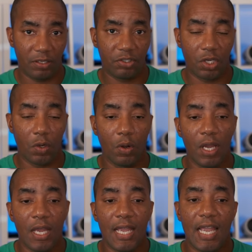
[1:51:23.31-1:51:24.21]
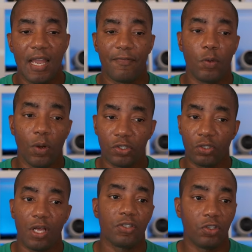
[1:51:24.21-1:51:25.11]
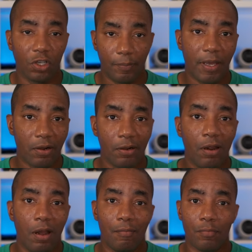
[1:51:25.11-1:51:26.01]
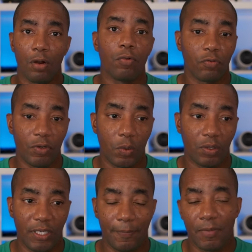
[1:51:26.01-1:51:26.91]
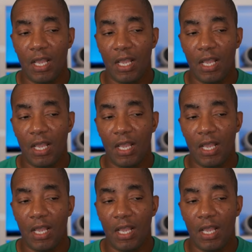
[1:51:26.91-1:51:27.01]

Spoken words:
So if you want your lawn to look better, mow more frequently.